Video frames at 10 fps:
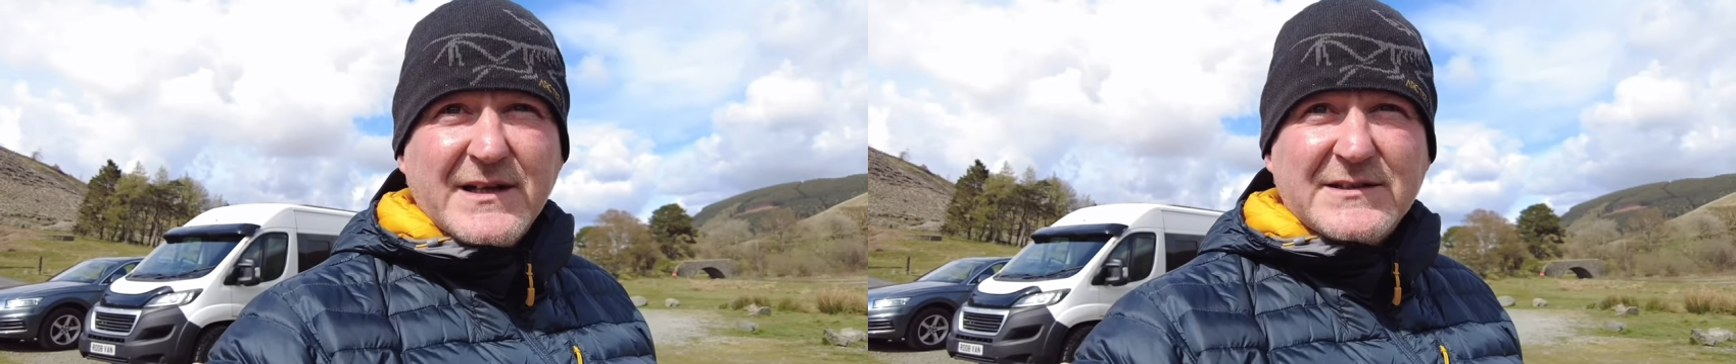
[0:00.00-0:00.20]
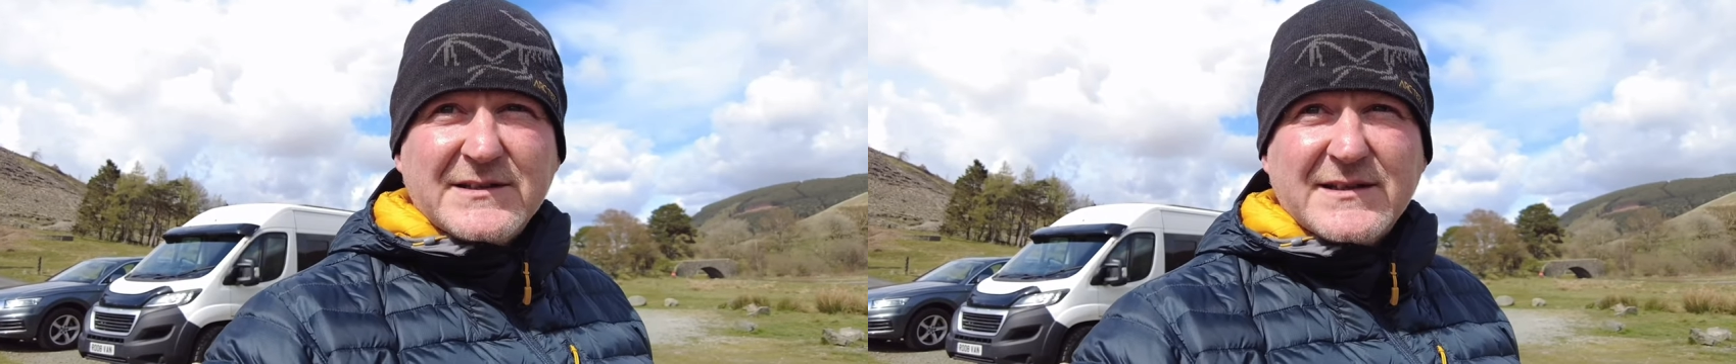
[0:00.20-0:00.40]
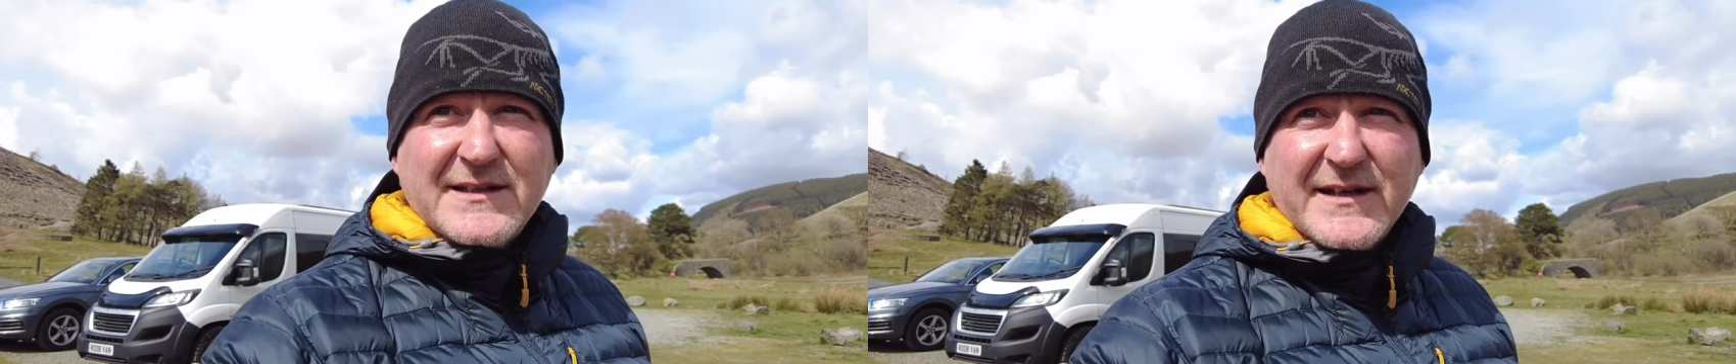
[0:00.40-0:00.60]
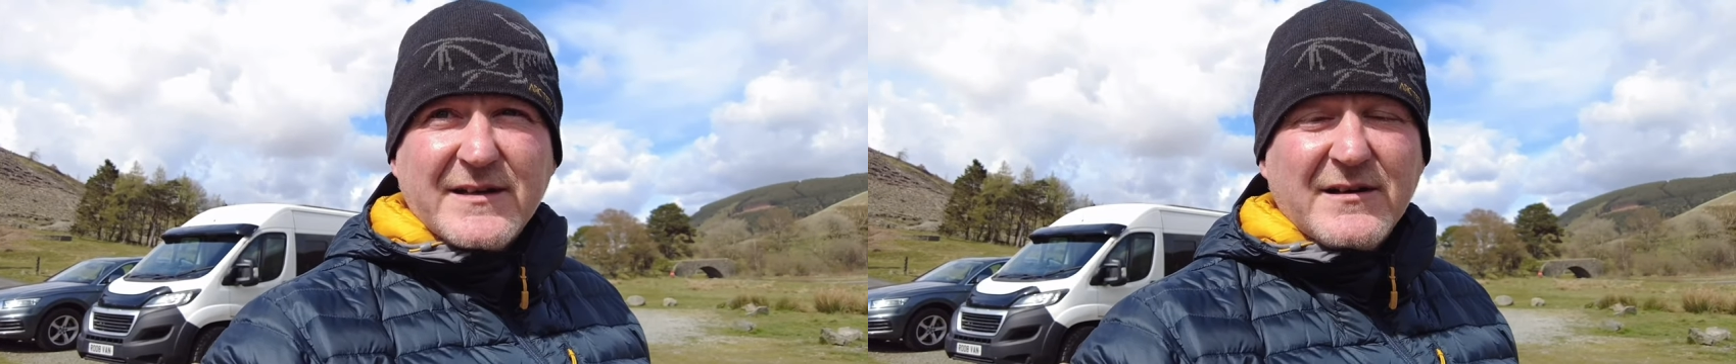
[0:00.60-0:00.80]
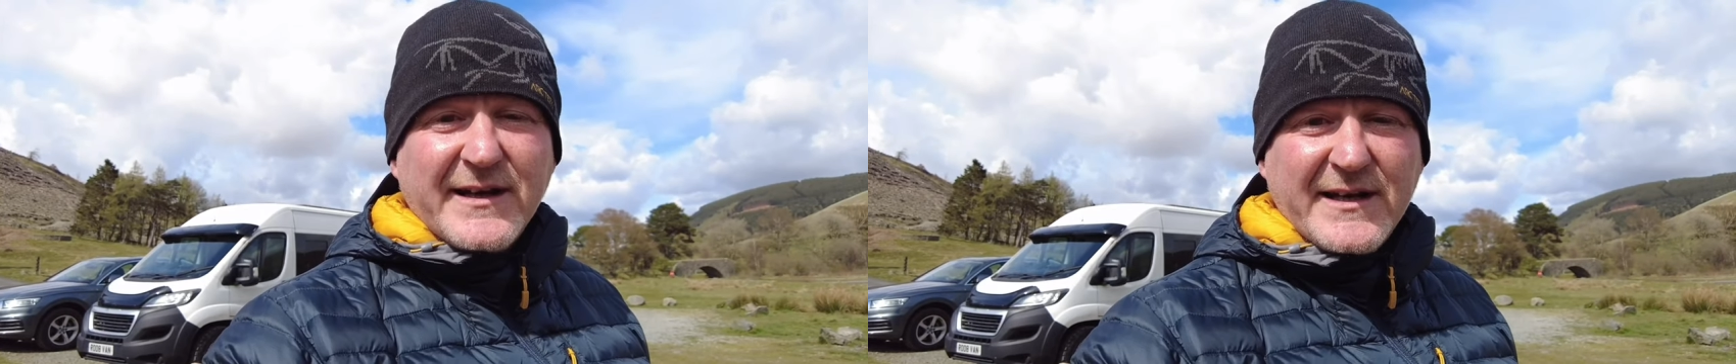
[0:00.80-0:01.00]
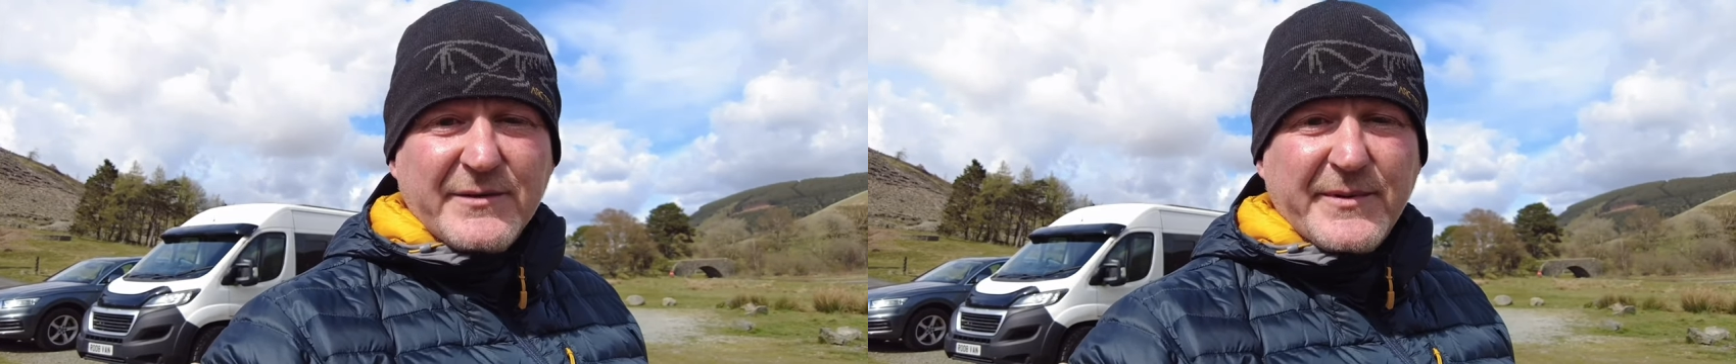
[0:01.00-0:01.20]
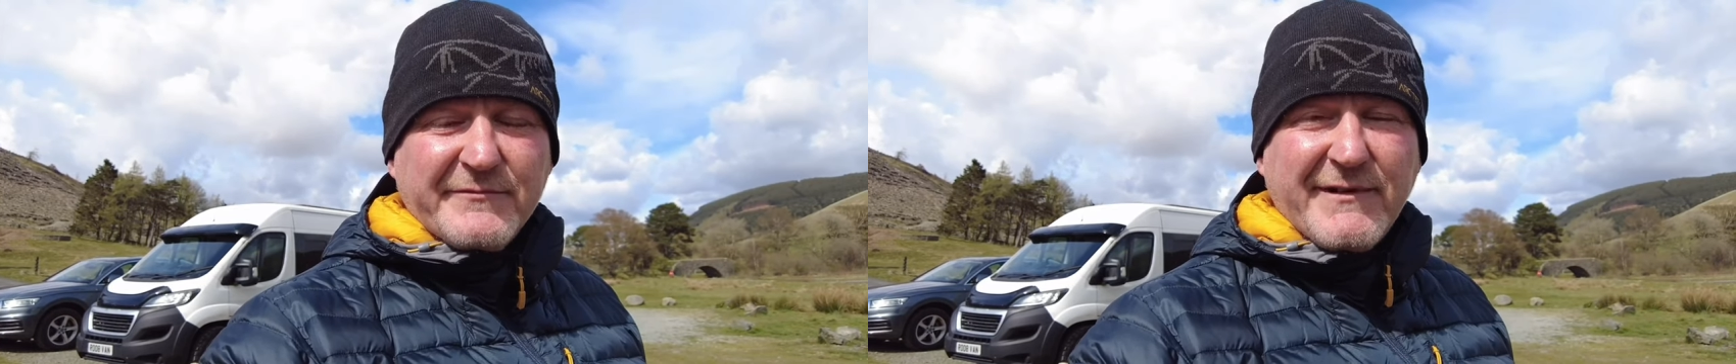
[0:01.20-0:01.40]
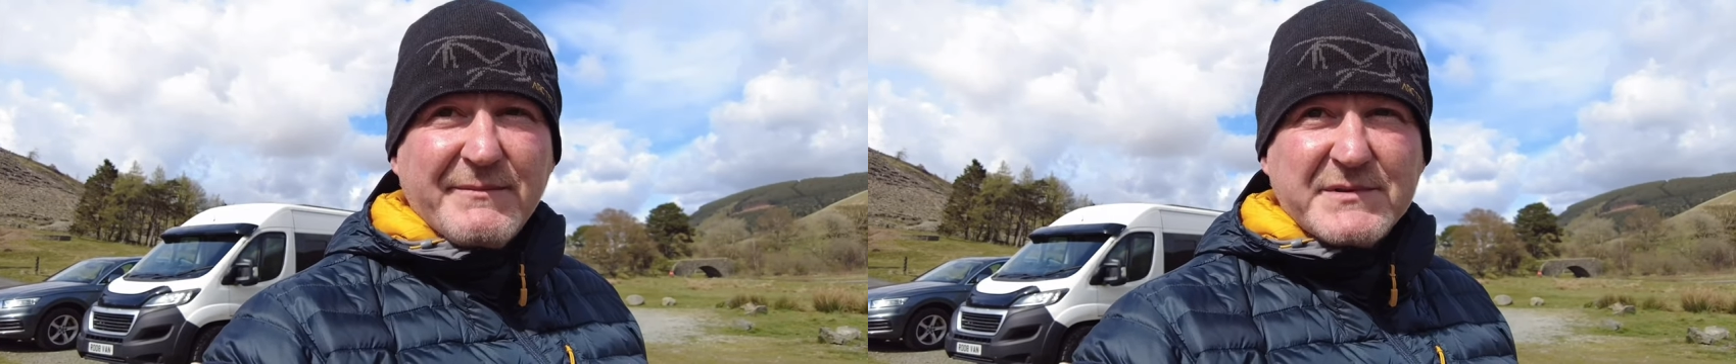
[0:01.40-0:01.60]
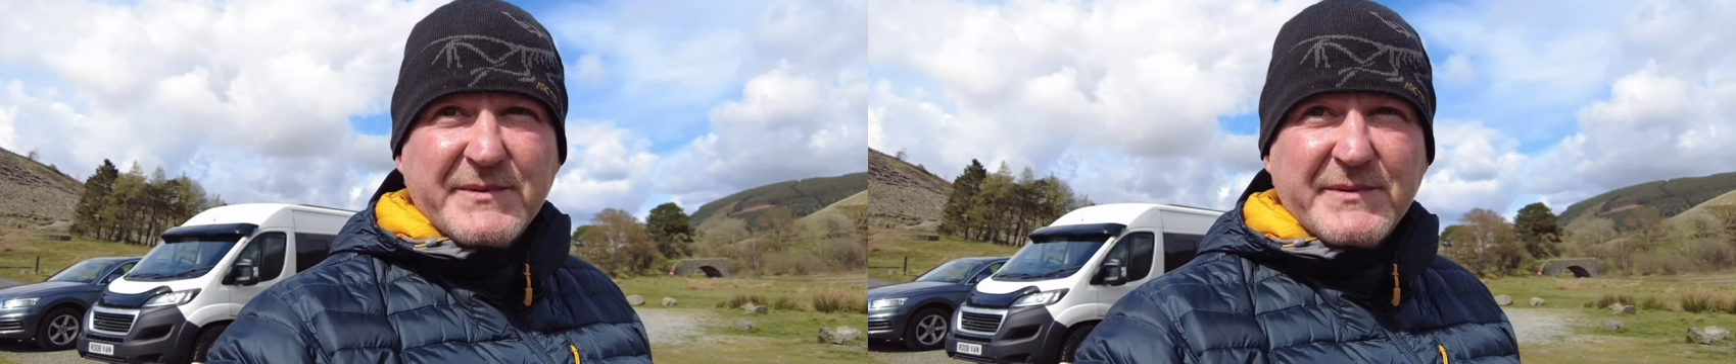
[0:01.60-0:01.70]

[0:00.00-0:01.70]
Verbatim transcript: literally said they can't get it up on the ramps